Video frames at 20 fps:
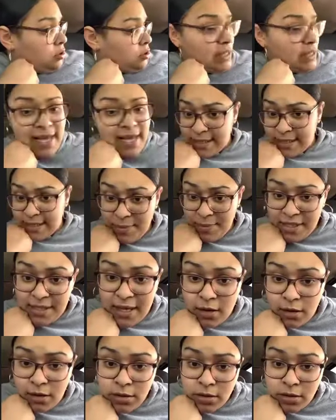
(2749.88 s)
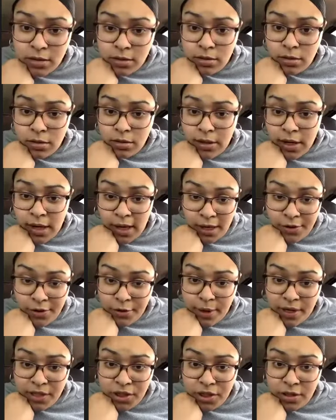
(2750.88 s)
Yes, I'm in sales. Any other
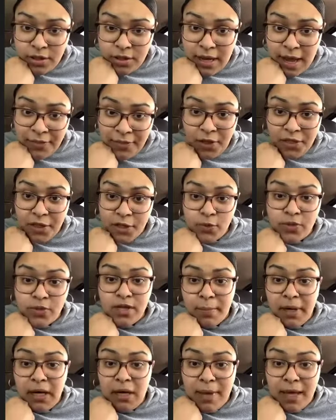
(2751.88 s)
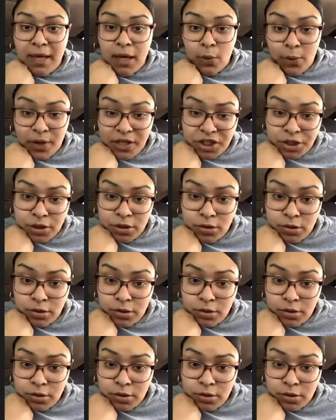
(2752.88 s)
questions? I thought this was a money making question.